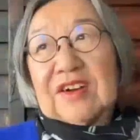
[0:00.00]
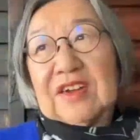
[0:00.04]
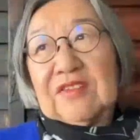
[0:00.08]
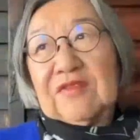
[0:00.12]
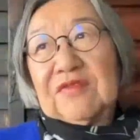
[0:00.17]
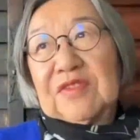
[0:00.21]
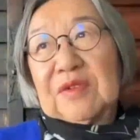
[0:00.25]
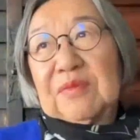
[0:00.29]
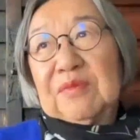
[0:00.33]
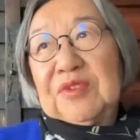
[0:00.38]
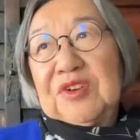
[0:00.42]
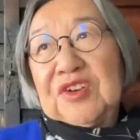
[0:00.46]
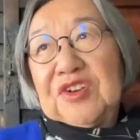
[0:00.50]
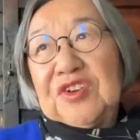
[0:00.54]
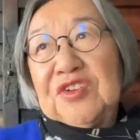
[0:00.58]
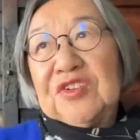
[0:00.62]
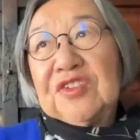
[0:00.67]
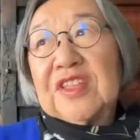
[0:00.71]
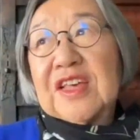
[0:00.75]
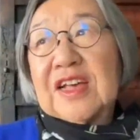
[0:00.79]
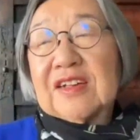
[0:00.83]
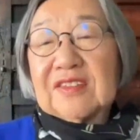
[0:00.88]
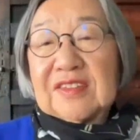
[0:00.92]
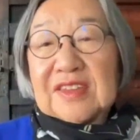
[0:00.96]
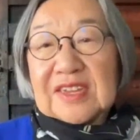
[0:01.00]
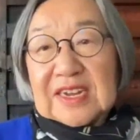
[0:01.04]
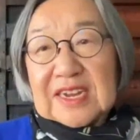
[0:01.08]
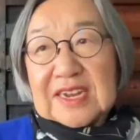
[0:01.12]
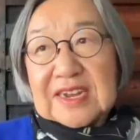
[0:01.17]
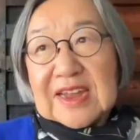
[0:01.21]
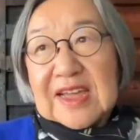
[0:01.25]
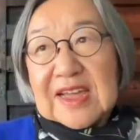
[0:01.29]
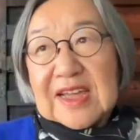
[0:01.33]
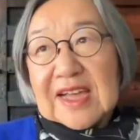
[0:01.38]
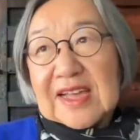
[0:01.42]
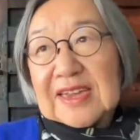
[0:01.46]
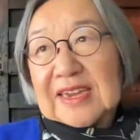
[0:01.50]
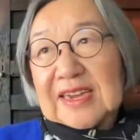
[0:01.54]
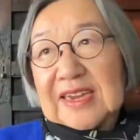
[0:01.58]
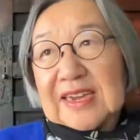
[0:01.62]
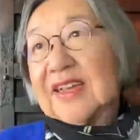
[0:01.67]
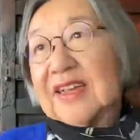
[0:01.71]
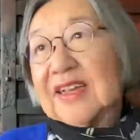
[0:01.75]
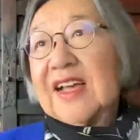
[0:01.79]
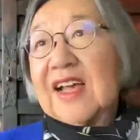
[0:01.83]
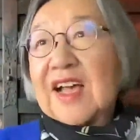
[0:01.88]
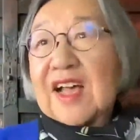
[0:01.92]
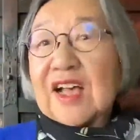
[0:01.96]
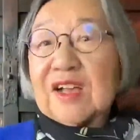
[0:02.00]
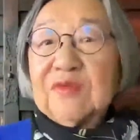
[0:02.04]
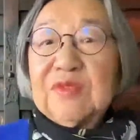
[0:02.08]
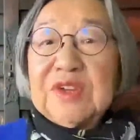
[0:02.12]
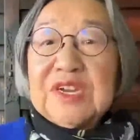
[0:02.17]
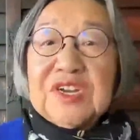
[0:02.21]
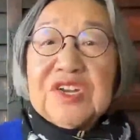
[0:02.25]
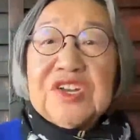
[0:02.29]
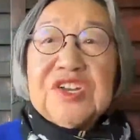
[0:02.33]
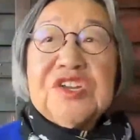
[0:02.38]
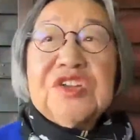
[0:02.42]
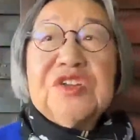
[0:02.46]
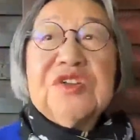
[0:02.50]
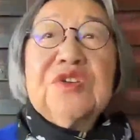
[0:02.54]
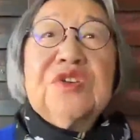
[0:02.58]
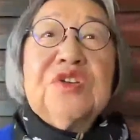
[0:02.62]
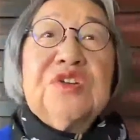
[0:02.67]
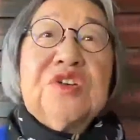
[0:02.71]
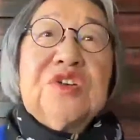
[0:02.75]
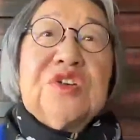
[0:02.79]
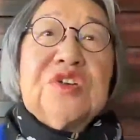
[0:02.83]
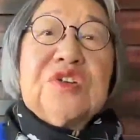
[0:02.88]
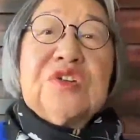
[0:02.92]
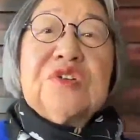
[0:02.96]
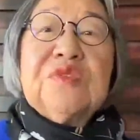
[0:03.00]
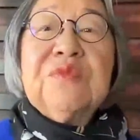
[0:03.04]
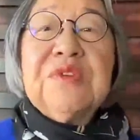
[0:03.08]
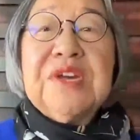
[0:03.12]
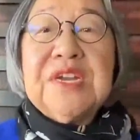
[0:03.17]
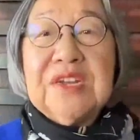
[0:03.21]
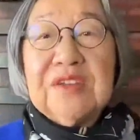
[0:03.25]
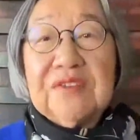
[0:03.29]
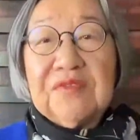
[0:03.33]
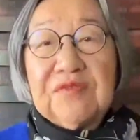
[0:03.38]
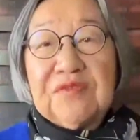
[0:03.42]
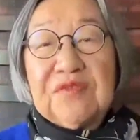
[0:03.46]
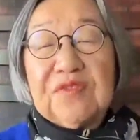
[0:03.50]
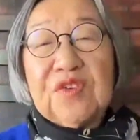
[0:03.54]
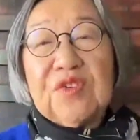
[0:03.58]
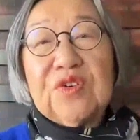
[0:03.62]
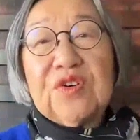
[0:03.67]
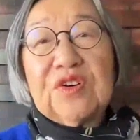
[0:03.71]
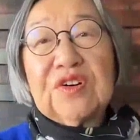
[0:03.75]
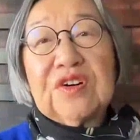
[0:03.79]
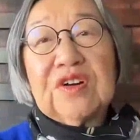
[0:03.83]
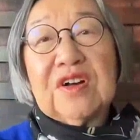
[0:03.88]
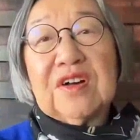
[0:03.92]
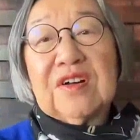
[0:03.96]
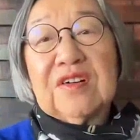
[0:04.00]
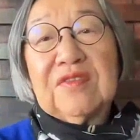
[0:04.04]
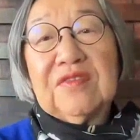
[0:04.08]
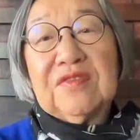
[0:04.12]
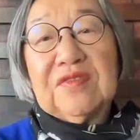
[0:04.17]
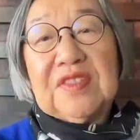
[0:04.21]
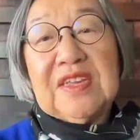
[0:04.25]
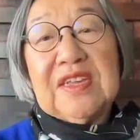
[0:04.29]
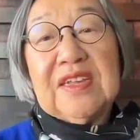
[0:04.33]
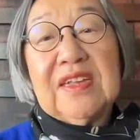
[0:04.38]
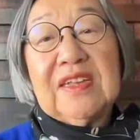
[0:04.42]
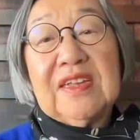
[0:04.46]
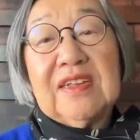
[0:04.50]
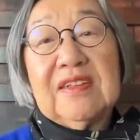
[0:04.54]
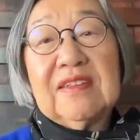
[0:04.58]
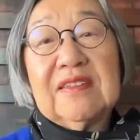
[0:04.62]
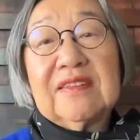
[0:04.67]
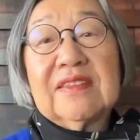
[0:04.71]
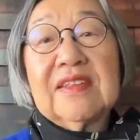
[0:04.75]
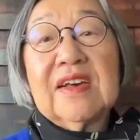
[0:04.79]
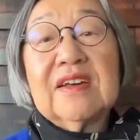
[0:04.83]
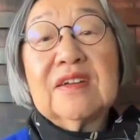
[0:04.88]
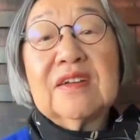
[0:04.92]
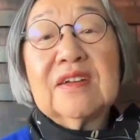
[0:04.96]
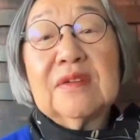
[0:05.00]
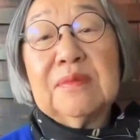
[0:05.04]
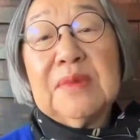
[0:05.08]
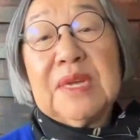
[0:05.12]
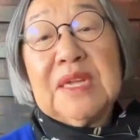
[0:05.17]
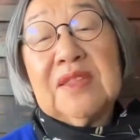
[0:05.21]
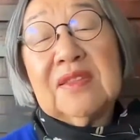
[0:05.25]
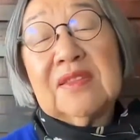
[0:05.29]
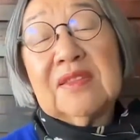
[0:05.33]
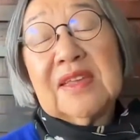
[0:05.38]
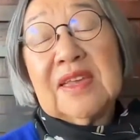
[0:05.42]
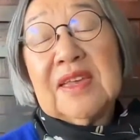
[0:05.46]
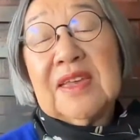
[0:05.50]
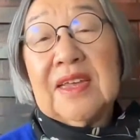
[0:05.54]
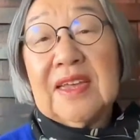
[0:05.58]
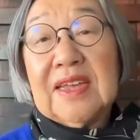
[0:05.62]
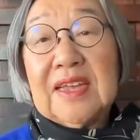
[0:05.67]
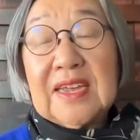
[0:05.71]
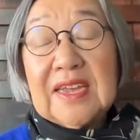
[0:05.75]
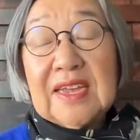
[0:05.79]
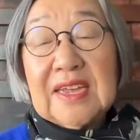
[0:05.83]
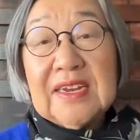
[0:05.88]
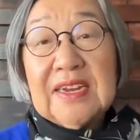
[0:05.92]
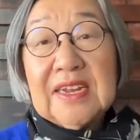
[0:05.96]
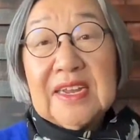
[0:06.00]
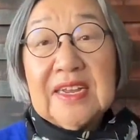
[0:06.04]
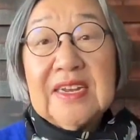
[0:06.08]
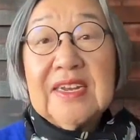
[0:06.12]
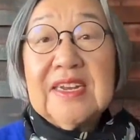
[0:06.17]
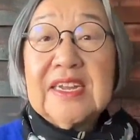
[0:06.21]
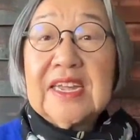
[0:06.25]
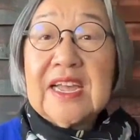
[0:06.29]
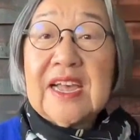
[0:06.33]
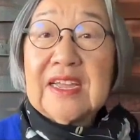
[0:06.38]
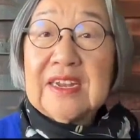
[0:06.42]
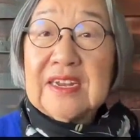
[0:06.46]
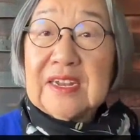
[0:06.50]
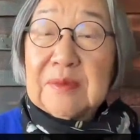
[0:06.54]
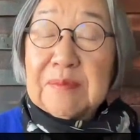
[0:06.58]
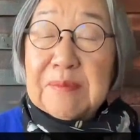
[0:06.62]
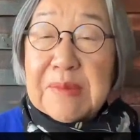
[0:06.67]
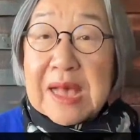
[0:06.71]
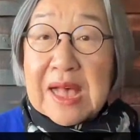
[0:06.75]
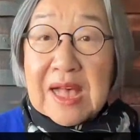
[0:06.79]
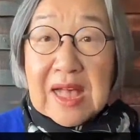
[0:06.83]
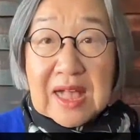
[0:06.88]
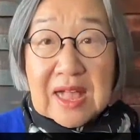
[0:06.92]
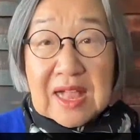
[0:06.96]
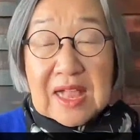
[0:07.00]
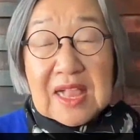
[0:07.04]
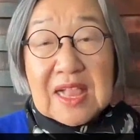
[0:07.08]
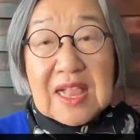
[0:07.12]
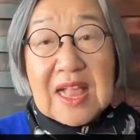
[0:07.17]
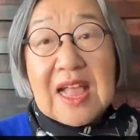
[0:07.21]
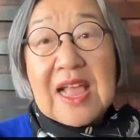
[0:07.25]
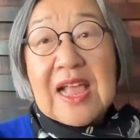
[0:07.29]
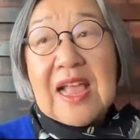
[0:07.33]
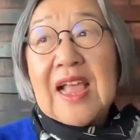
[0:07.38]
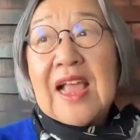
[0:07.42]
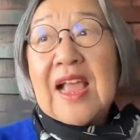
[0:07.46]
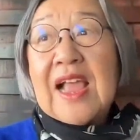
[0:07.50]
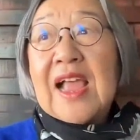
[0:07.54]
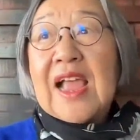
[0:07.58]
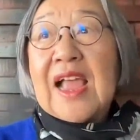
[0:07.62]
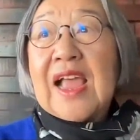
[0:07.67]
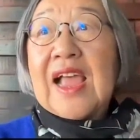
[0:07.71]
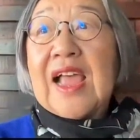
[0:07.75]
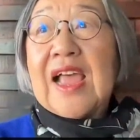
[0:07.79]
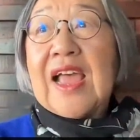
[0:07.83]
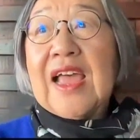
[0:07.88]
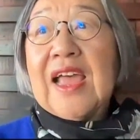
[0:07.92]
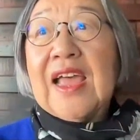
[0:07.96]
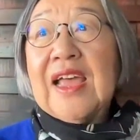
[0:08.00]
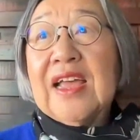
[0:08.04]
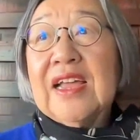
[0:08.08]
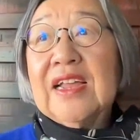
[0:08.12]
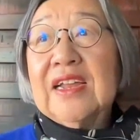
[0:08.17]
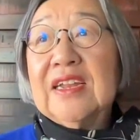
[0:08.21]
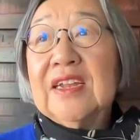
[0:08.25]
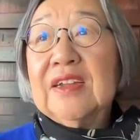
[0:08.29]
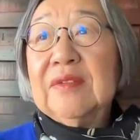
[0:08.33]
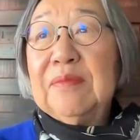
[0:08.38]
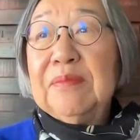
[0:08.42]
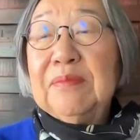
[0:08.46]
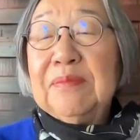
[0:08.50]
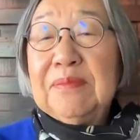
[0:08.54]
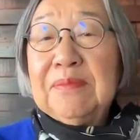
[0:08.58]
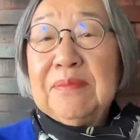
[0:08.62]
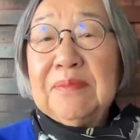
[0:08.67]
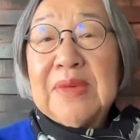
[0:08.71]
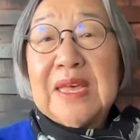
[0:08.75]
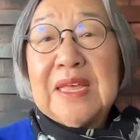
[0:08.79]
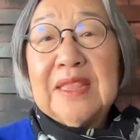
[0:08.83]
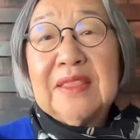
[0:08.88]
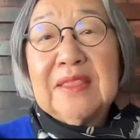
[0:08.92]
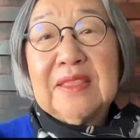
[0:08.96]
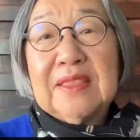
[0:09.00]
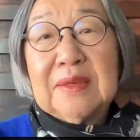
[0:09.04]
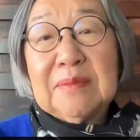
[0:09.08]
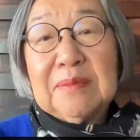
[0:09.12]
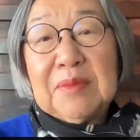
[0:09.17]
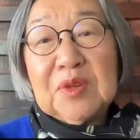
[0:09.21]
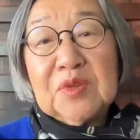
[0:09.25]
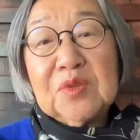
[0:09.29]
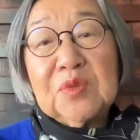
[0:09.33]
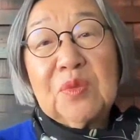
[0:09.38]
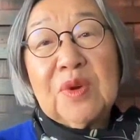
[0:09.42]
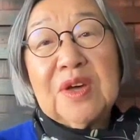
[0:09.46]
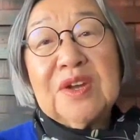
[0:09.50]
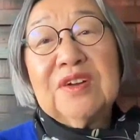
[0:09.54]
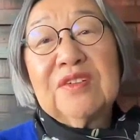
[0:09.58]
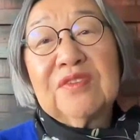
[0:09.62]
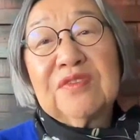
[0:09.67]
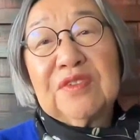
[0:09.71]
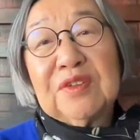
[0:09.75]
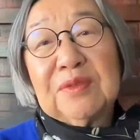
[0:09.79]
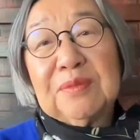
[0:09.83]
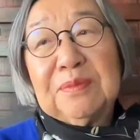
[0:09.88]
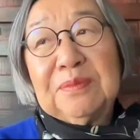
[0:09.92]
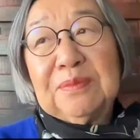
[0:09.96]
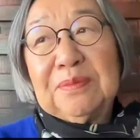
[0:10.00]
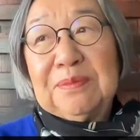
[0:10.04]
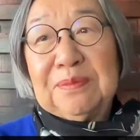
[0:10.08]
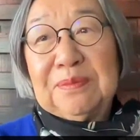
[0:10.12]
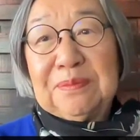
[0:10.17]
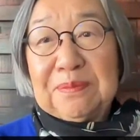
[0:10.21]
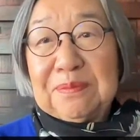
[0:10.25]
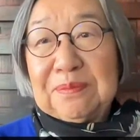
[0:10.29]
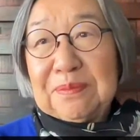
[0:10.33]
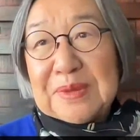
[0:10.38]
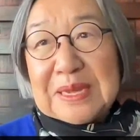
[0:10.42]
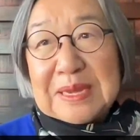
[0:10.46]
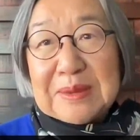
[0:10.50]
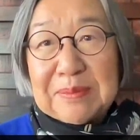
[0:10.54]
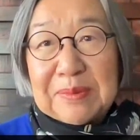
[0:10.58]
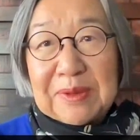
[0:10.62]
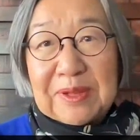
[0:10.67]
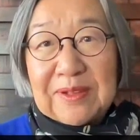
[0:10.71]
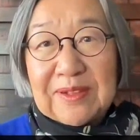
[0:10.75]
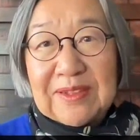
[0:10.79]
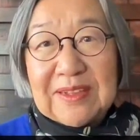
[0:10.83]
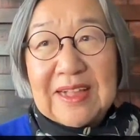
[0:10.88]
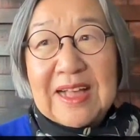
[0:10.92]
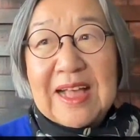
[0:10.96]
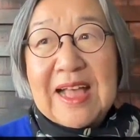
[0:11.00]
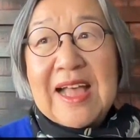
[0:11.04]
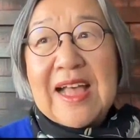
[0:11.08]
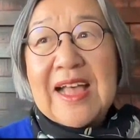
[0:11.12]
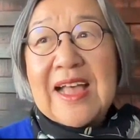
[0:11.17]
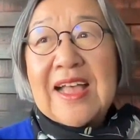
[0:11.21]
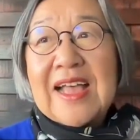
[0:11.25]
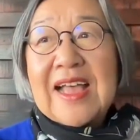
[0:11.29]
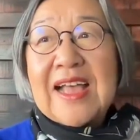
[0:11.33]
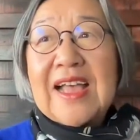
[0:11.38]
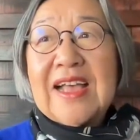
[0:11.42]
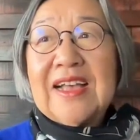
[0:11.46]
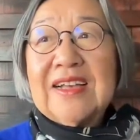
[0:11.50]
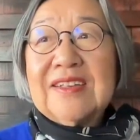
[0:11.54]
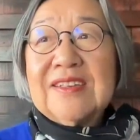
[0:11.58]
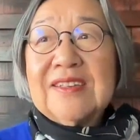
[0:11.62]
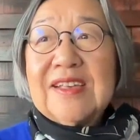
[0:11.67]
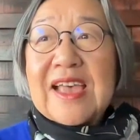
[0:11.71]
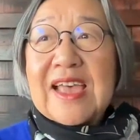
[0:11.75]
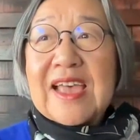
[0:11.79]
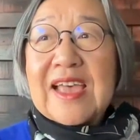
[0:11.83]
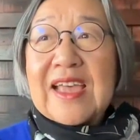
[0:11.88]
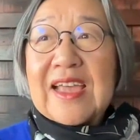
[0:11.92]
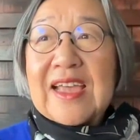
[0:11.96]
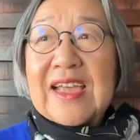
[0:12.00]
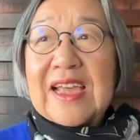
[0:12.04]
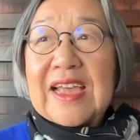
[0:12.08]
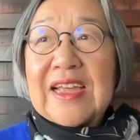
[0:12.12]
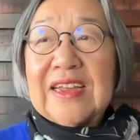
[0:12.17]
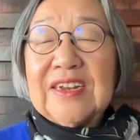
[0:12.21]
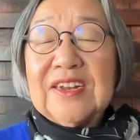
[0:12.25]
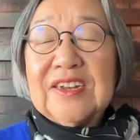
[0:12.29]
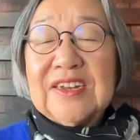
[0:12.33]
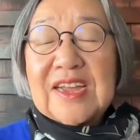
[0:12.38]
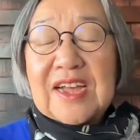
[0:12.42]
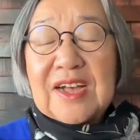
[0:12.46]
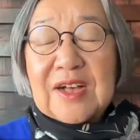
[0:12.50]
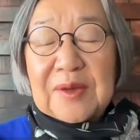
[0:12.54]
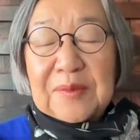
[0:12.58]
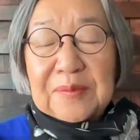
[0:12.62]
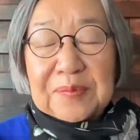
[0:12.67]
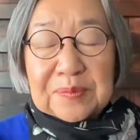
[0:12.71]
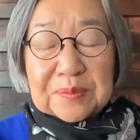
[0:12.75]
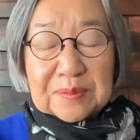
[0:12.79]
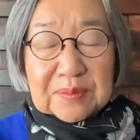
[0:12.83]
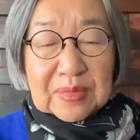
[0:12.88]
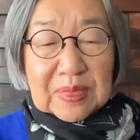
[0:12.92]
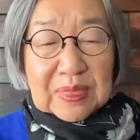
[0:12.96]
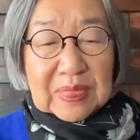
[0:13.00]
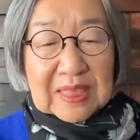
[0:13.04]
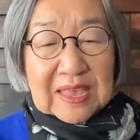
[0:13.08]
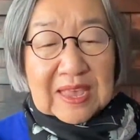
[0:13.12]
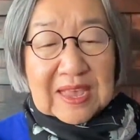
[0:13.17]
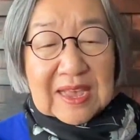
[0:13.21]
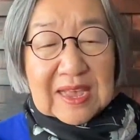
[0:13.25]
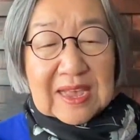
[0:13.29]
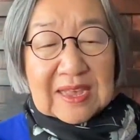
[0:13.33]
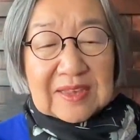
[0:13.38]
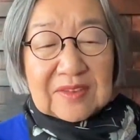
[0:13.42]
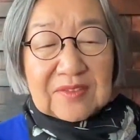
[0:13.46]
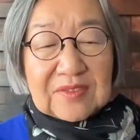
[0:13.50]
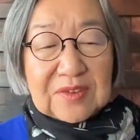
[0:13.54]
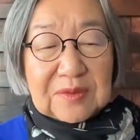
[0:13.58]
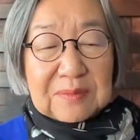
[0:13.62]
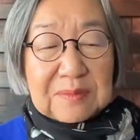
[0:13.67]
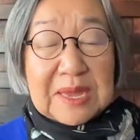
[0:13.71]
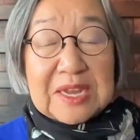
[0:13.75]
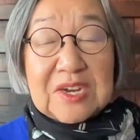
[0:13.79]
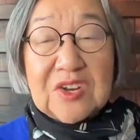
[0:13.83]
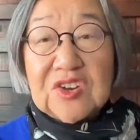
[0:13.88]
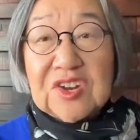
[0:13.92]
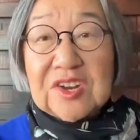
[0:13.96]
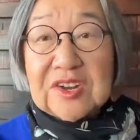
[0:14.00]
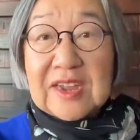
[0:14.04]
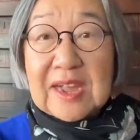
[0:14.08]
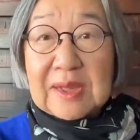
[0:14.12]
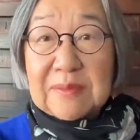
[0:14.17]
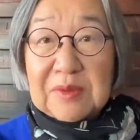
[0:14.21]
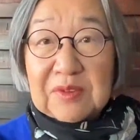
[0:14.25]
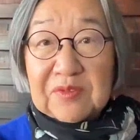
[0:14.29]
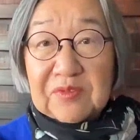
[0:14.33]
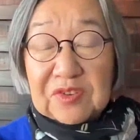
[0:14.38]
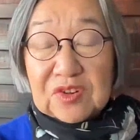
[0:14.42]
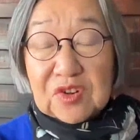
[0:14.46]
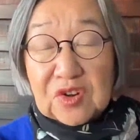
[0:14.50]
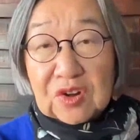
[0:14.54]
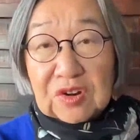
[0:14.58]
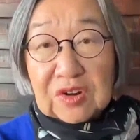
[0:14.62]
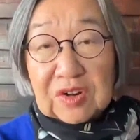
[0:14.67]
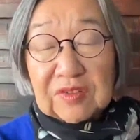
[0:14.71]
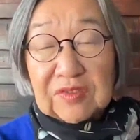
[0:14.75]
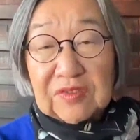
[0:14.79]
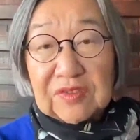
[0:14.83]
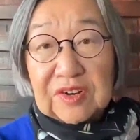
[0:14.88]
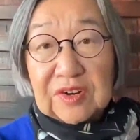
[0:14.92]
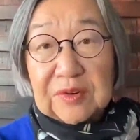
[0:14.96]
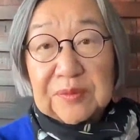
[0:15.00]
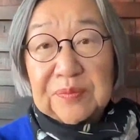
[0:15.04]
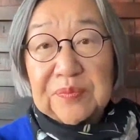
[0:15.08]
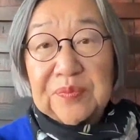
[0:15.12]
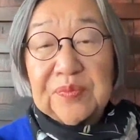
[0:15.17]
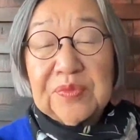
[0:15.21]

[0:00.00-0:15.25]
from 2009. I went to 24 of the settlements in India and Nepal and met the most wonderful people. And as you mentioned, I'm a photographer.